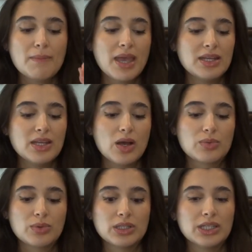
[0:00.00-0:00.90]
made it a
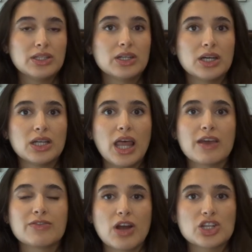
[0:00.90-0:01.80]
really good
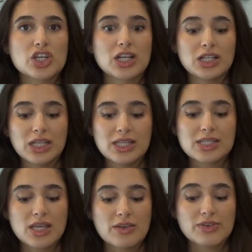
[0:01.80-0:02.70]
like fresh and clean
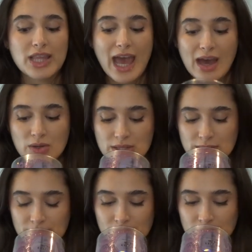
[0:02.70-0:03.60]
scent for the house